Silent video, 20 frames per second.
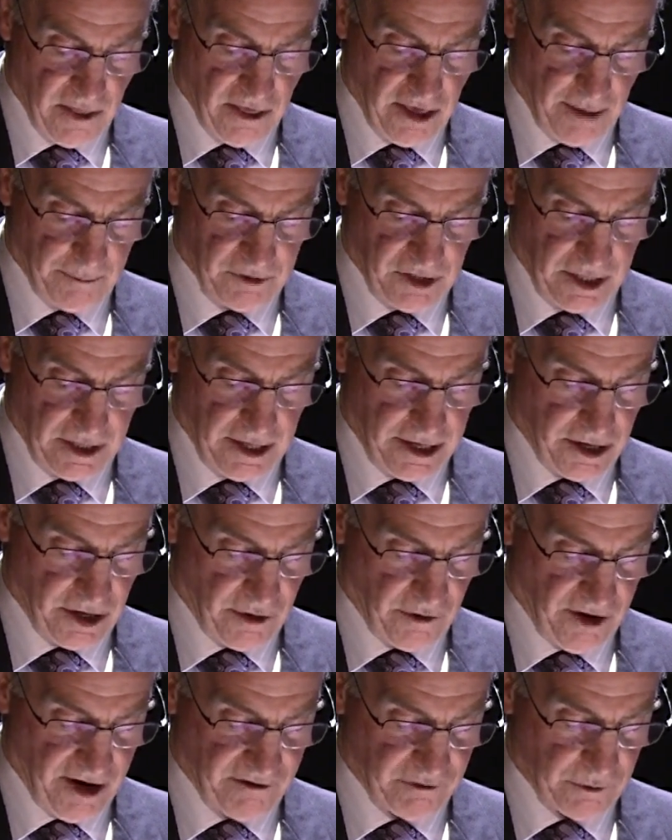the updated
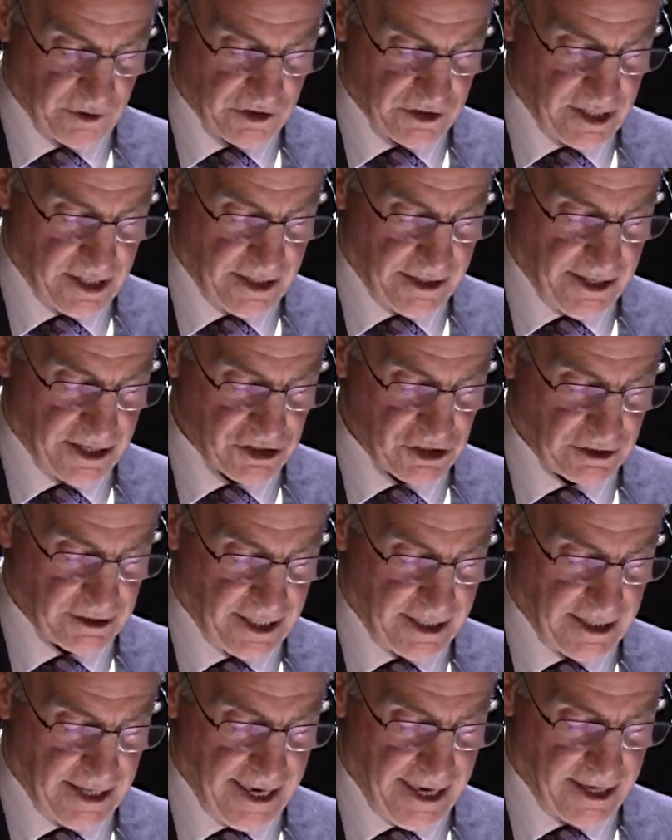aircraft was then
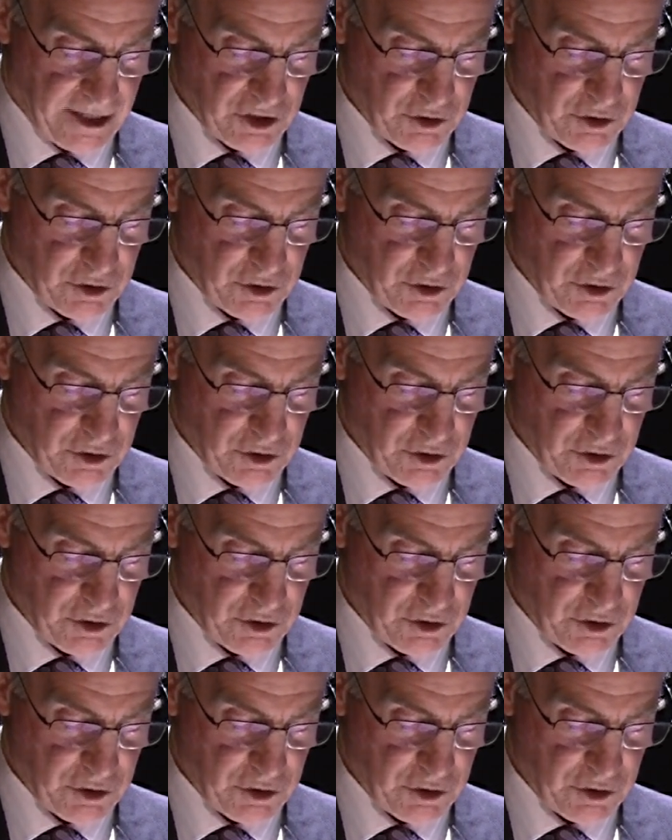designated